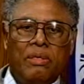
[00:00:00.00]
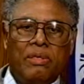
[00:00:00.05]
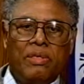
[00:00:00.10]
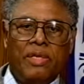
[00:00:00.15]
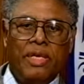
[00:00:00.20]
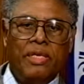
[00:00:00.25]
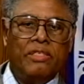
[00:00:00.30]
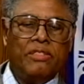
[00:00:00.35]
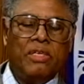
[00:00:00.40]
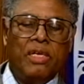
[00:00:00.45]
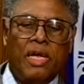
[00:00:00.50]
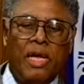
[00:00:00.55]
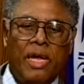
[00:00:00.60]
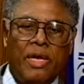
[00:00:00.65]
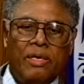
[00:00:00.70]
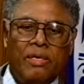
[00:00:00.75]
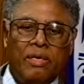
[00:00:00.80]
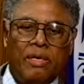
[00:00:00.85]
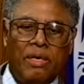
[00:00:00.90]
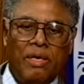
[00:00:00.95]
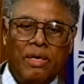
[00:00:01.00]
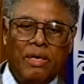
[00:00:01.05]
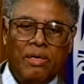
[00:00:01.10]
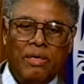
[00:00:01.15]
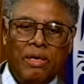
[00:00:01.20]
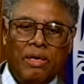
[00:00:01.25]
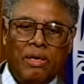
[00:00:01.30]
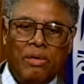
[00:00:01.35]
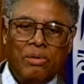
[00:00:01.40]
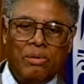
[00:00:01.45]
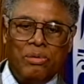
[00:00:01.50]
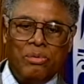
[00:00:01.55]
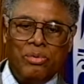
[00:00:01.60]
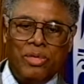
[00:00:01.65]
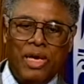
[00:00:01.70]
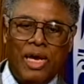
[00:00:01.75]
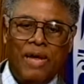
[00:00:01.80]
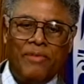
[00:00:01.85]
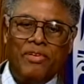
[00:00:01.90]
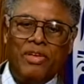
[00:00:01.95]
Things like, you know,
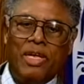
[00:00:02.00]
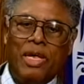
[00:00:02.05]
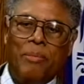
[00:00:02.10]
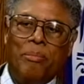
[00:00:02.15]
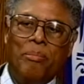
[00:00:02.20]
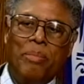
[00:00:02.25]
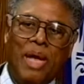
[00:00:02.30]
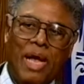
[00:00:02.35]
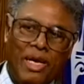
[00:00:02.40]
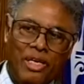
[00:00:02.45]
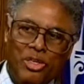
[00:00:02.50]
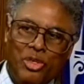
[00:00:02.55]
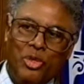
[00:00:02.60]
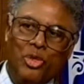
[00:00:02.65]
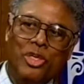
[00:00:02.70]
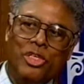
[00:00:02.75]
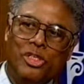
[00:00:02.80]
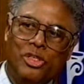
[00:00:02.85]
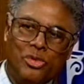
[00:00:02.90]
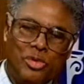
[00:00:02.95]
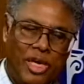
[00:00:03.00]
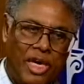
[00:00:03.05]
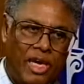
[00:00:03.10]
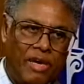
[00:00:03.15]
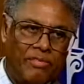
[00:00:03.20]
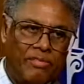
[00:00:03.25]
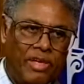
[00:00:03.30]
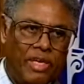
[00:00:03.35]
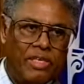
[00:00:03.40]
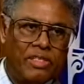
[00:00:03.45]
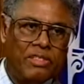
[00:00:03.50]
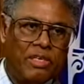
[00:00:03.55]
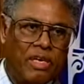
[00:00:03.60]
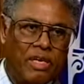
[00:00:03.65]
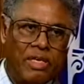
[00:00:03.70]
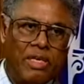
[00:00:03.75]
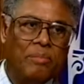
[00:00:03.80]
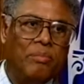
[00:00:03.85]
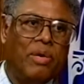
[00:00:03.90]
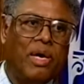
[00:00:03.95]
we're having a backdoor draft, things to
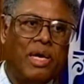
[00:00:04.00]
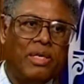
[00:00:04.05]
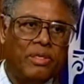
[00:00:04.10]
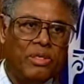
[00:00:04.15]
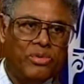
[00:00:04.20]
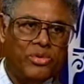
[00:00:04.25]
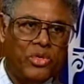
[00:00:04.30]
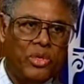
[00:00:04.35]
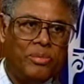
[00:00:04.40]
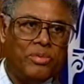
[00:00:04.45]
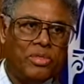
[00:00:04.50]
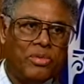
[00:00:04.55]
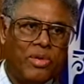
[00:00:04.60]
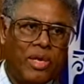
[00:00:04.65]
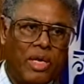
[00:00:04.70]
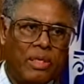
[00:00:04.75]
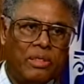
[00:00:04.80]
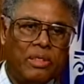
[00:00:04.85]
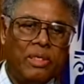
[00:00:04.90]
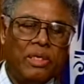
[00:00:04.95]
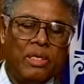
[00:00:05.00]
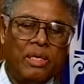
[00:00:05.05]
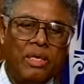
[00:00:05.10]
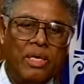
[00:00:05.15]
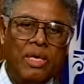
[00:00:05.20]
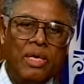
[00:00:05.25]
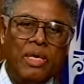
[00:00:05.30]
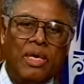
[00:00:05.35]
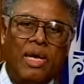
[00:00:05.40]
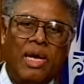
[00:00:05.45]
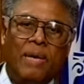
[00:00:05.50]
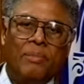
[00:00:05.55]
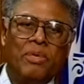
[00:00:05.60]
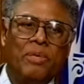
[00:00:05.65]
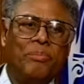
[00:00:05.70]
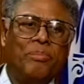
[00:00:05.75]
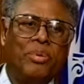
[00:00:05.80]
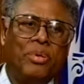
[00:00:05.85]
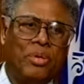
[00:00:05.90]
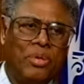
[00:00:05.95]
undermine the troops who are out there. I'm
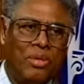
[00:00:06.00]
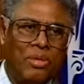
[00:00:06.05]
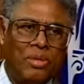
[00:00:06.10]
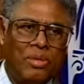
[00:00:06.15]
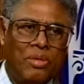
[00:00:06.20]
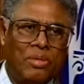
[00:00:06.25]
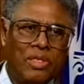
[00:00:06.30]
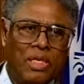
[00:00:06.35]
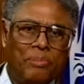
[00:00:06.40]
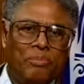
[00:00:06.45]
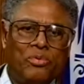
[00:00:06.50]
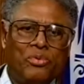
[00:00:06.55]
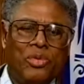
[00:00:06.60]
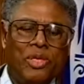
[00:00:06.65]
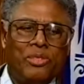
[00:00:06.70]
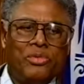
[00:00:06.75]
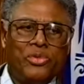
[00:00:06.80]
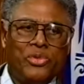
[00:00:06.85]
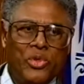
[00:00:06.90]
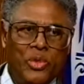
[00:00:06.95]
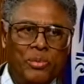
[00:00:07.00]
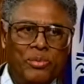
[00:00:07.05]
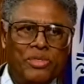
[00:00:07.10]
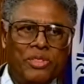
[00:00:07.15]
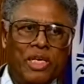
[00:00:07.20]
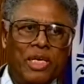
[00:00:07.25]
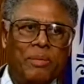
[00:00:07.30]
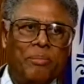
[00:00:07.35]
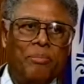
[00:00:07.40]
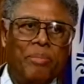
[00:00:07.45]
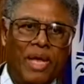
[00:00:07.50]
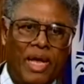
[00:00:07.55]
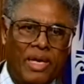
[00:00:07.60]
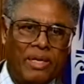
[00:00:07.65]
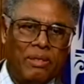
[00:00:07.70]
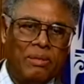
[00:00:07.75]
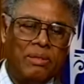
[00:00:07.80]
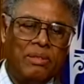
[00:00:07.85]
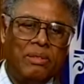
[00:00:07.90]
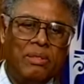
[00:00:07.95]
appalled that the troops in
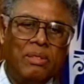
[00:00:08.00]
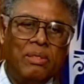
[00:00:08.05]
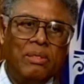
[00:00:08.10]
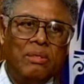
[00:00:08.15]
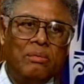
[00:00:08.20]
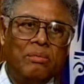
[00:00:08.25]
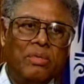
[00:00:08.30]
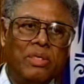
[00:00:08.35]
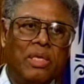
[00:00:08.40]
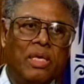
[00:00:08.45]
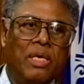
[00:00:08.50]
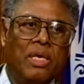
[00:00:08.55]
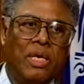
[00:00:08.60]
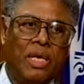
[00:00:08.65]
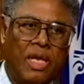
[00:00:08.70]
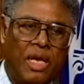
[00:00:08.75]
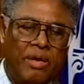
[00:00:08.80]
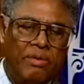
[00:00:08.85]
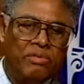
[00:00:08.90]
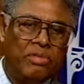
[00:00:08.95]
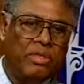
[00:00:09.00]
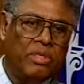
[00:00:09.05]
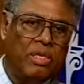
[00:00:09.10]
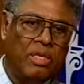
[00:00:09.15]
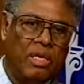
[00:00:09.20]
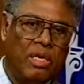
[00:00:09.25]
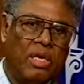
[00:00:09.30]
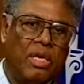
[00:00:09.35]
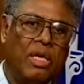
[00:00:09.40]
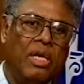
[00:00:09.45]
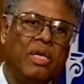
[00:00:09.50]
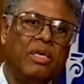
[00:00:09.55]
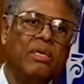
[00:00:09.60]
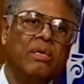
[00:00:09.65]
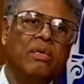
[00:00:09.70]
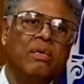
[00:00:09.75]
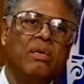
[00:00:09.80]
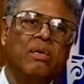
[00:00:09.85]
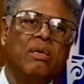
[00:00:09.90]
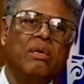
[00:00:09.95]
battle with their lives on the line
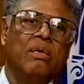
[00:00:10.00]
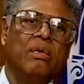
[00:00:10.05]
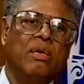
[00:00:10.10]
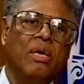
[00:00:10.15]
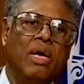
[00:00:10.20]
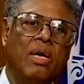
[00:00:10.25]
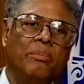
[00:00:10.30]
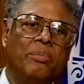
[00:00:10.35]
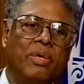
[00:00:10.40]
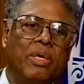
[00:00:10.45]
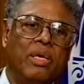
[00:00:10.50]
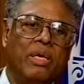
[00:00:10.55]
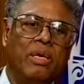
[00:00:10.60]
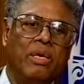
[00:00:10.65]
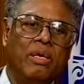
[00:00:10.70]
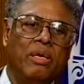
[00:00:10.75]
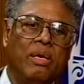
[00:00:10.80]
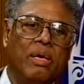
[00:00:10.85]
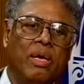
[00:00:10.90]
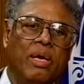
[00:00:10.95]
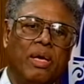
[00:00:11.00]
are being